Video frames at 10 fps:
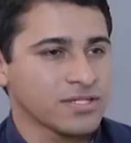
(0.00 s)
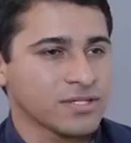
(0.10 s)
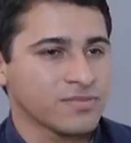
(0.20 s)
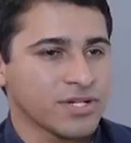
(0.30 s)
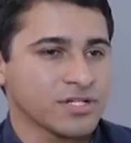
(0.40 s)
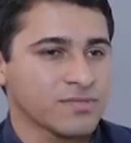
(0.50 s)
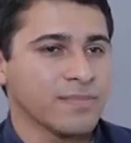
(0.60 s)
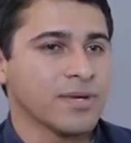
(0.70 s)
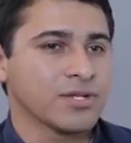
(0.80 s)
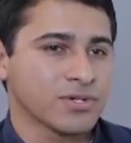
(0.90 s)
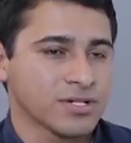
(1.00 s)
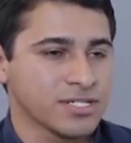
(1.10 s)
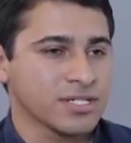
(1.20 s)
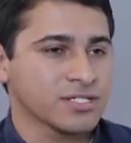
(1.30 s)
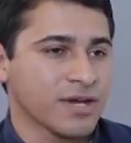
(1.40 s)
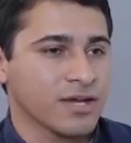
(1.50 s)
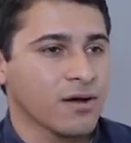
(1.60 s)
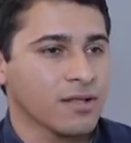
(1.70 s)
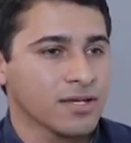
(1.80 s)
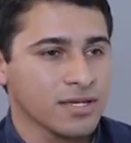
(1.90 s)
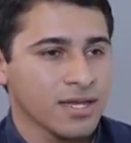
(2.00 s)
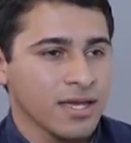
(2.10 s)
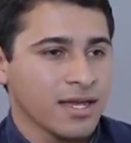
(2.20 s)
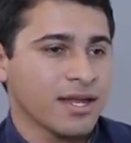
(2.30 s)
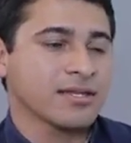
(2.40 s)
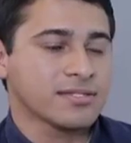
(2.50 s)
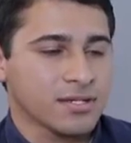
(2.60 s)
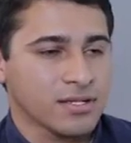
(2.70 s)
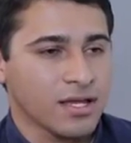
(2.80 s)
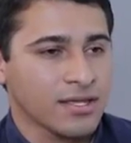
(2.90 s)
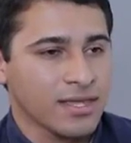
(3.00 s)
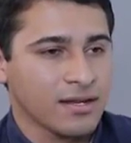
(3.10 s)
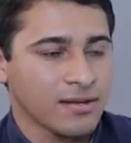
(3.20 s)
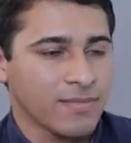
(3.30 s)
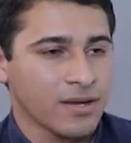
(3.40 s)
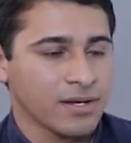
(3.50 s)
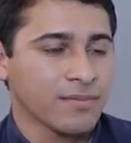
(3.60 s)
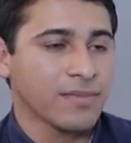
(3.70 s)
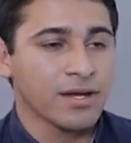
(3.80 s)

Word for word: he's as much as my mentor as he is my colleague. And I could say a lot of that about um,